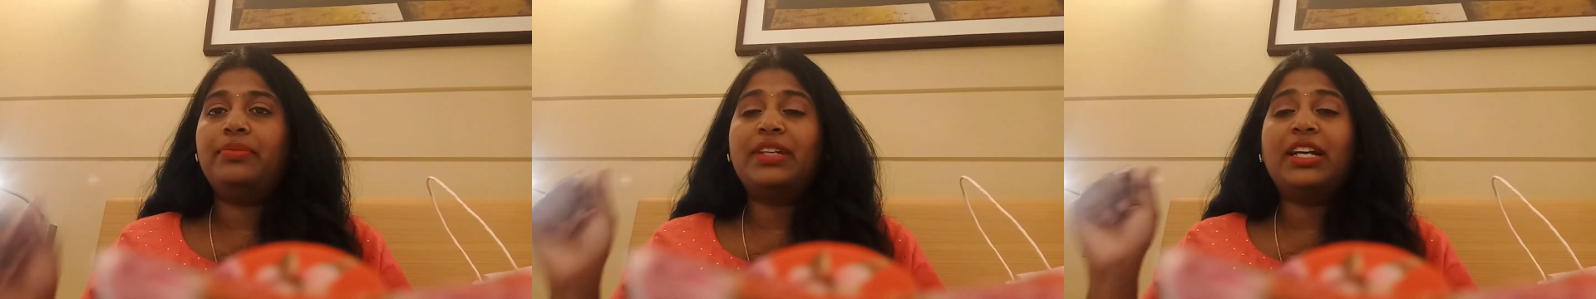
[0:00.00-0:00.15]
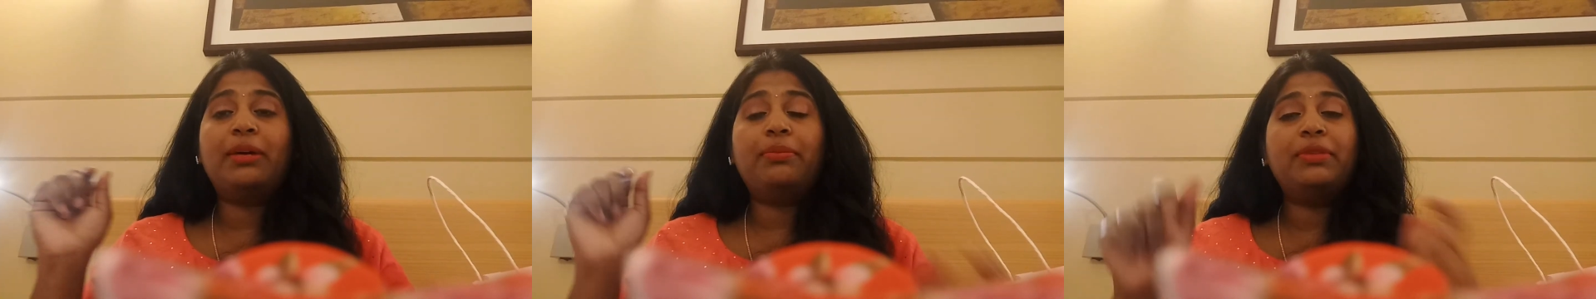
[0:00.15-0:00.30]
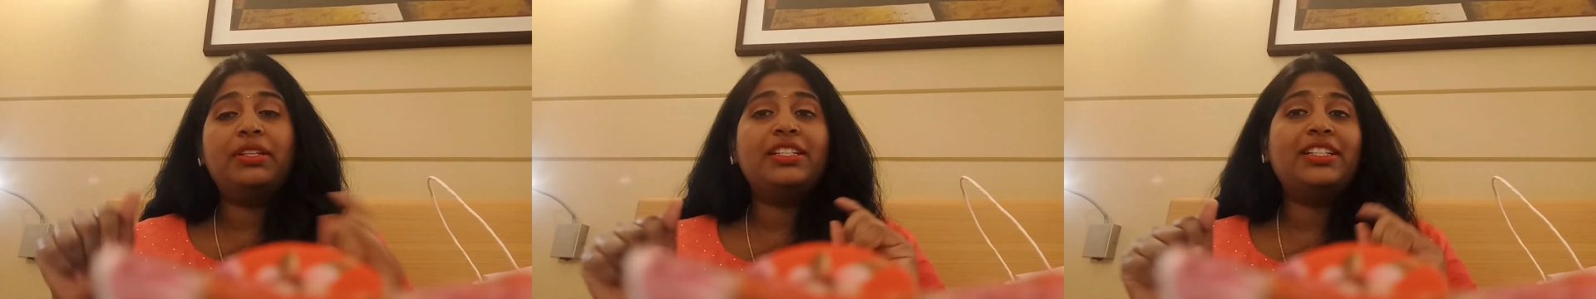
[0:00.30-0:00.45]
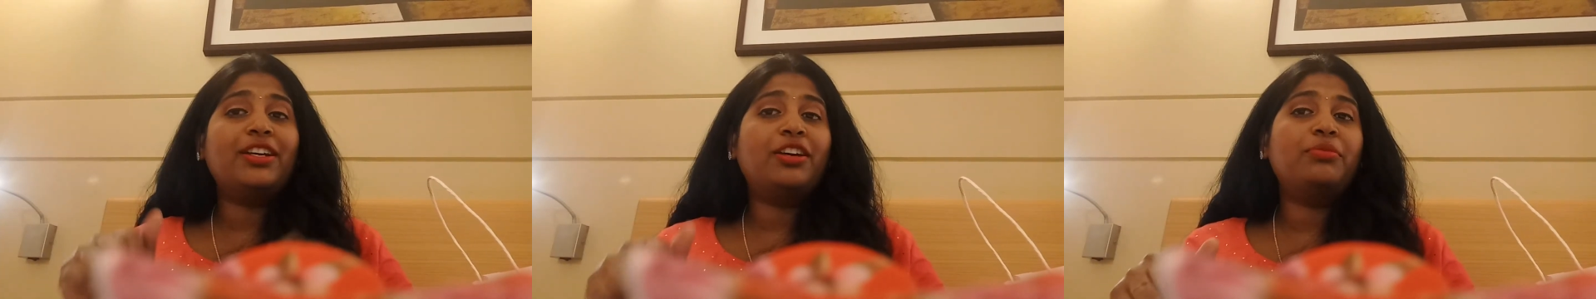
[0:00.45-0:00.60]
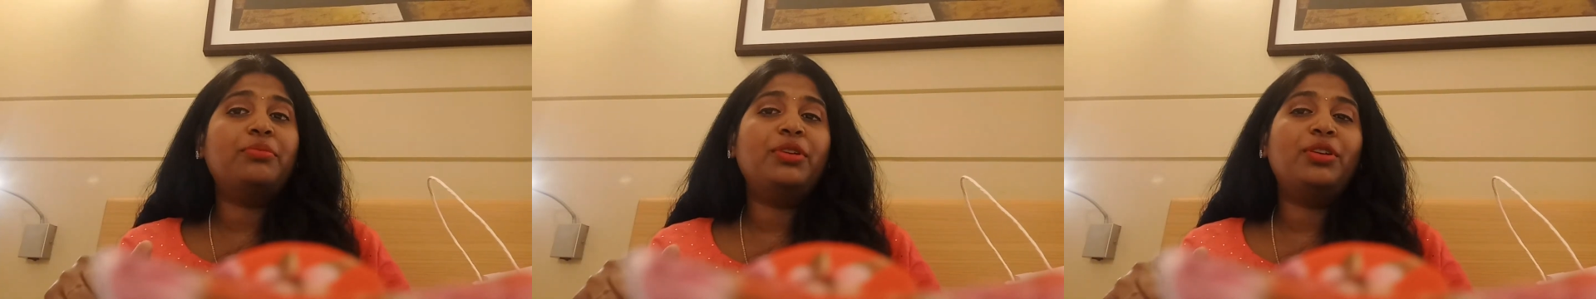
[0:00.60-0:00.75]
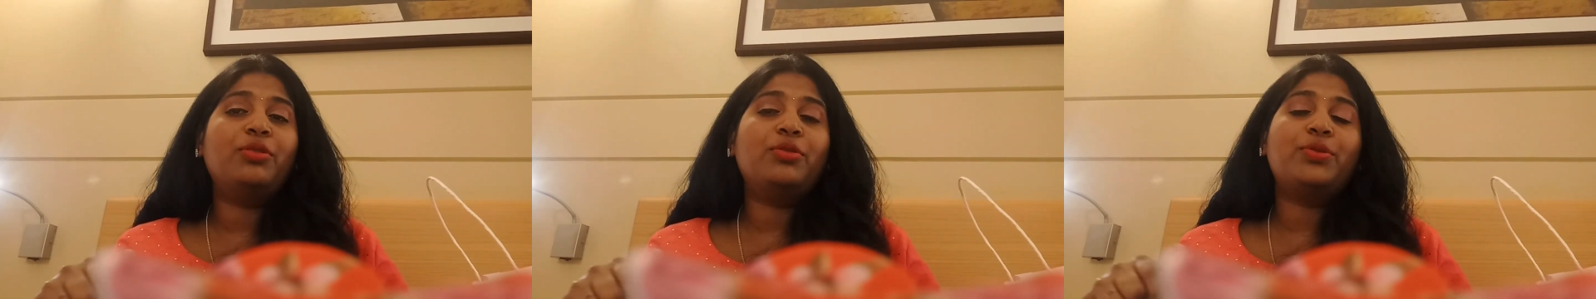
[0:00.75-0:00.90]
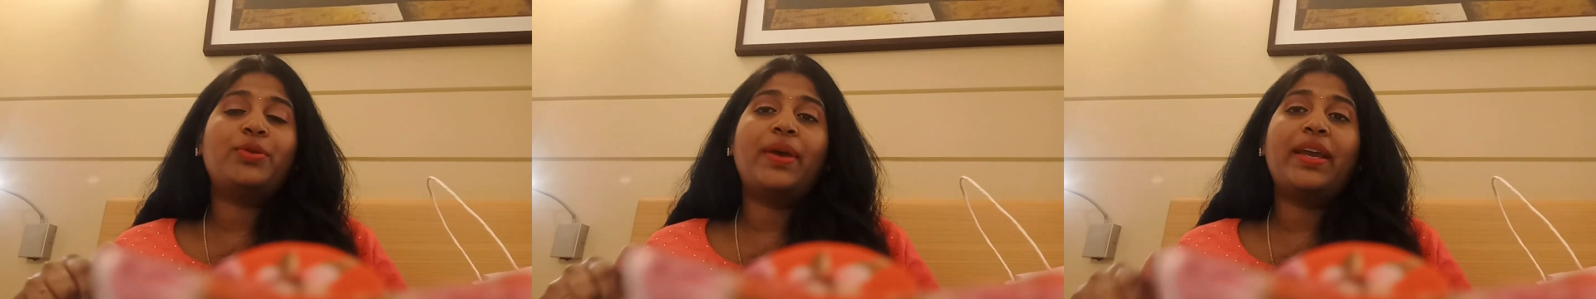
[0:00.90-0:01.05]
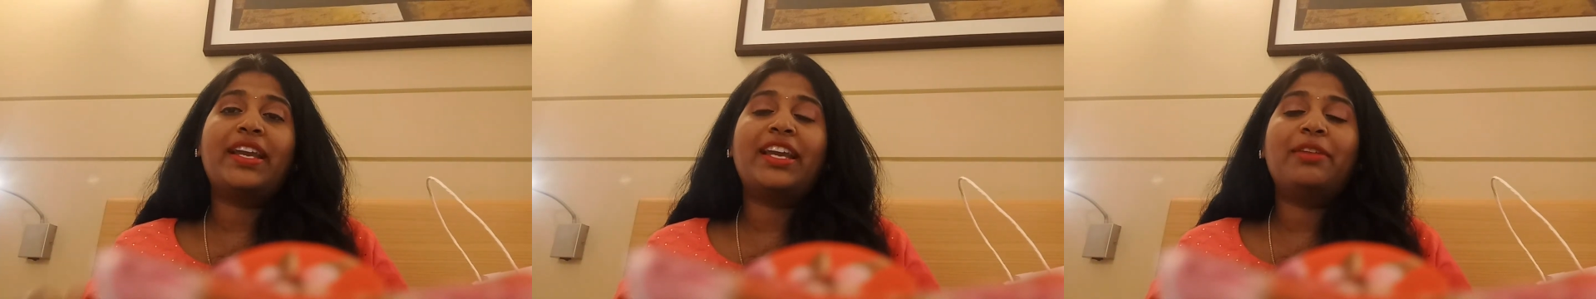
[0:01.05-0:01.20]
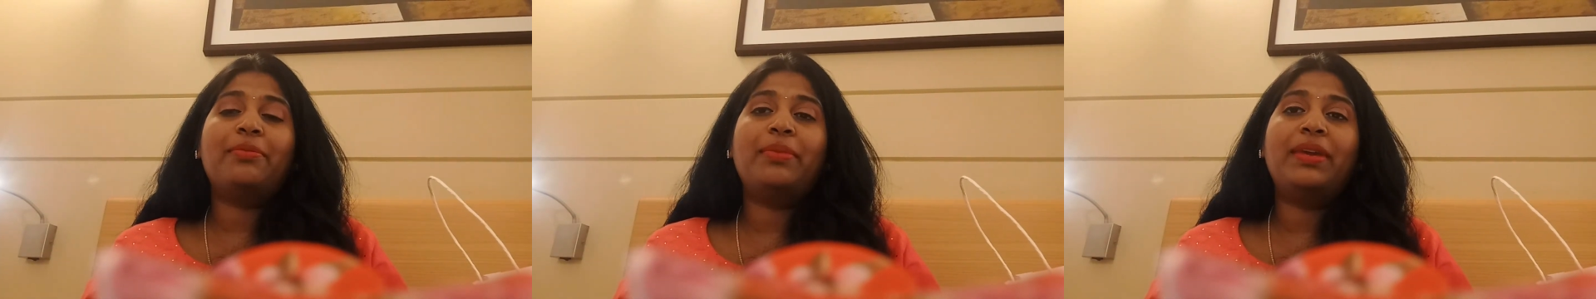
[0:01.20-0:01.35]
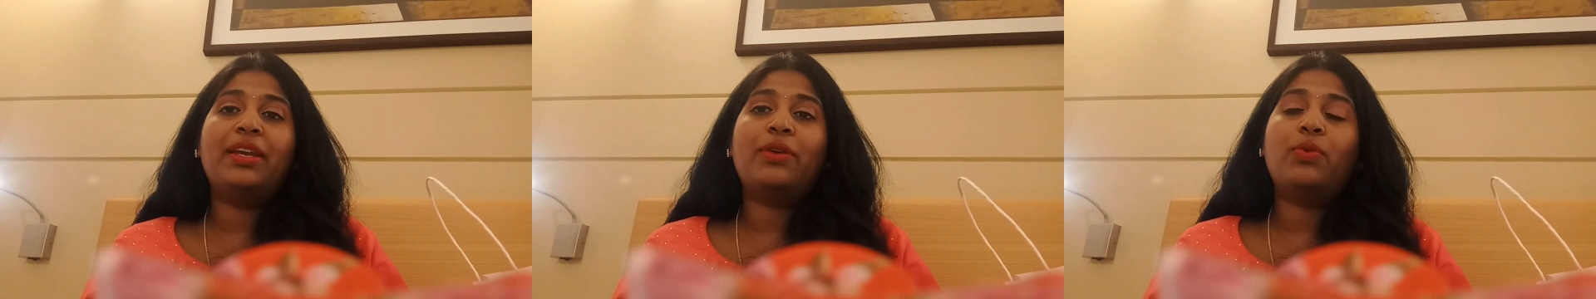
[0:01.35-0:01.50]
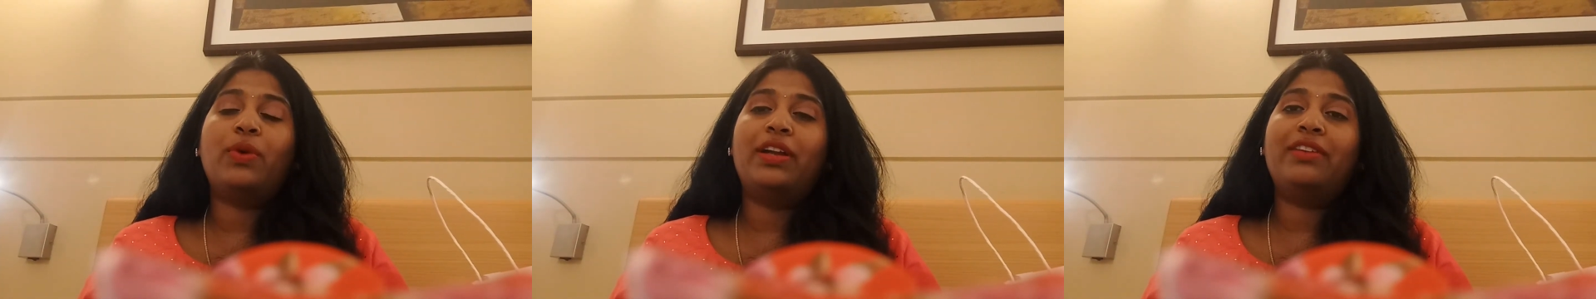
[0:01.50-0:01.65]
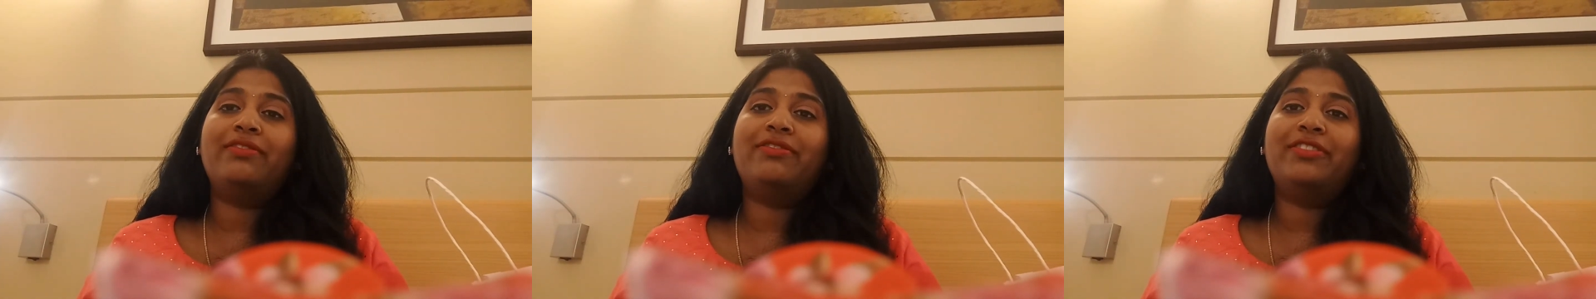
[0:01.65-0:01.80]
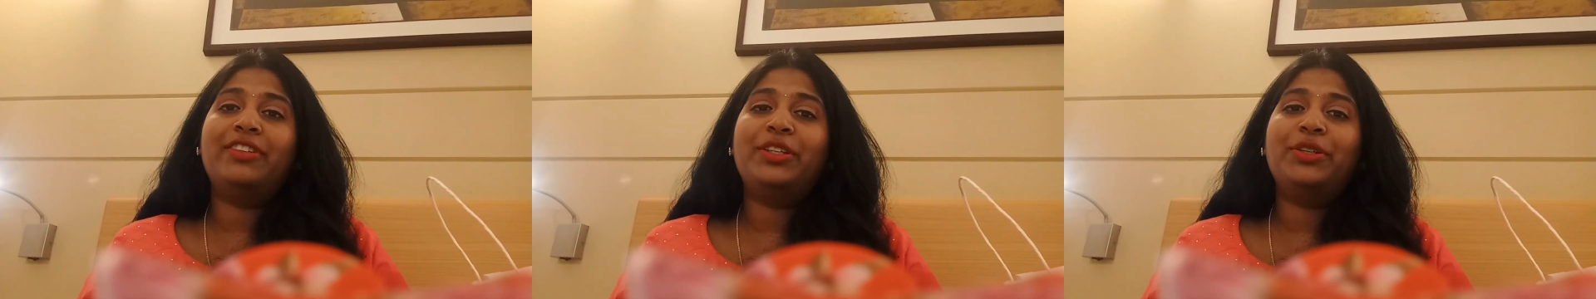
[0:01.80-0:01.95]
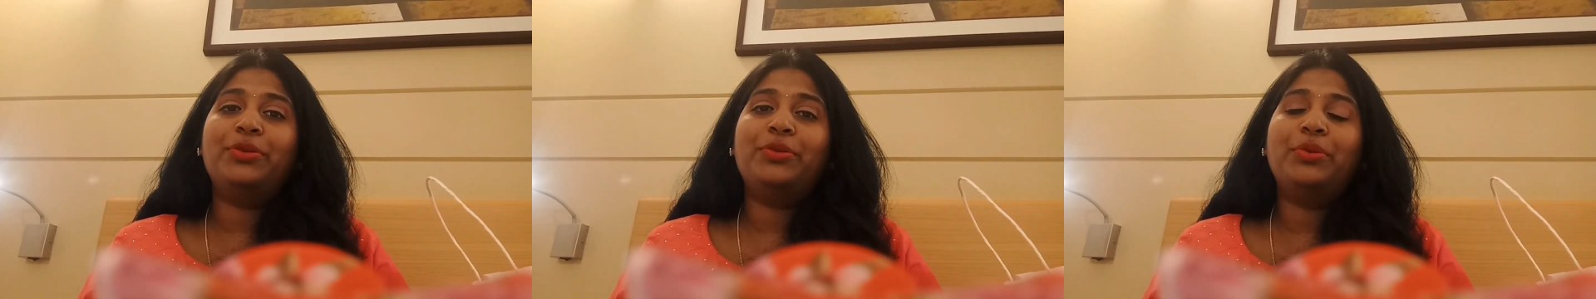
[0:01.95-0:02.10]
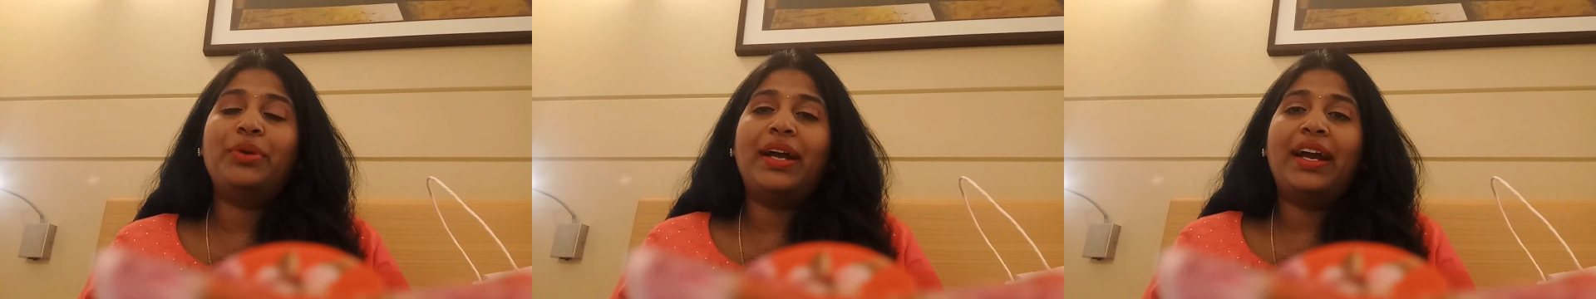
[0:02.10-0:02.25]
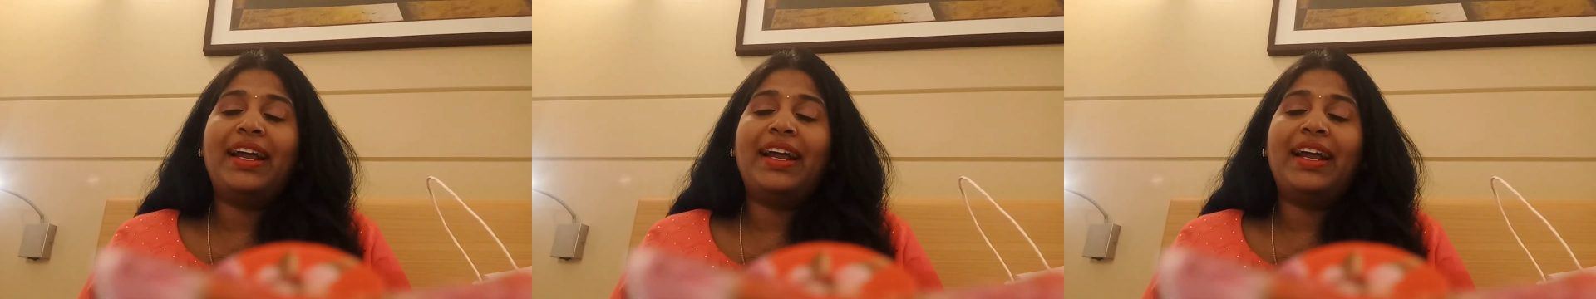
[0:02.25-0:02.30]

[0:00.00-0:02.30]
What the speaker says: comment down below so I can make one for you.